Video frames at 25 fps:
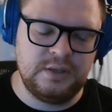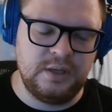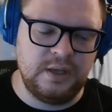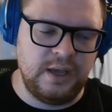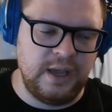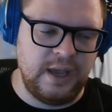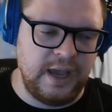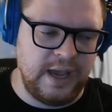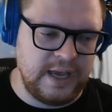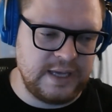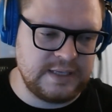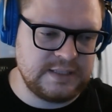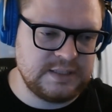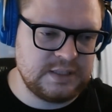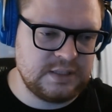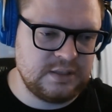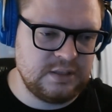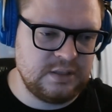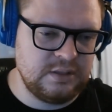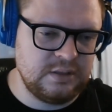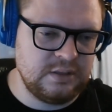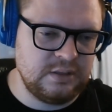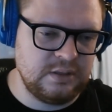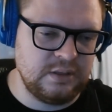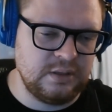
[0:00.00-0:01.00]
ask
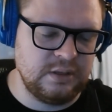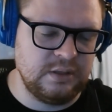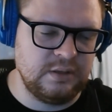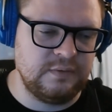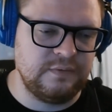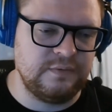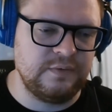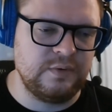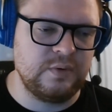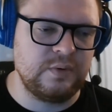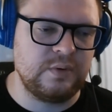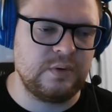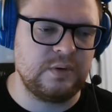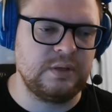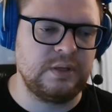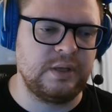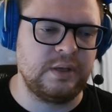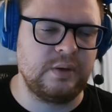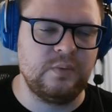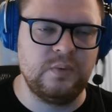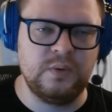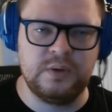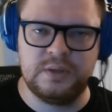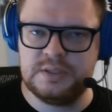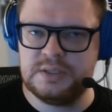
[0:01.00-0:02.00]
interviewer
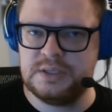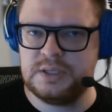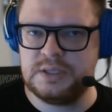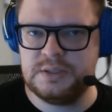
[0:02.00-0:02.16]
like what is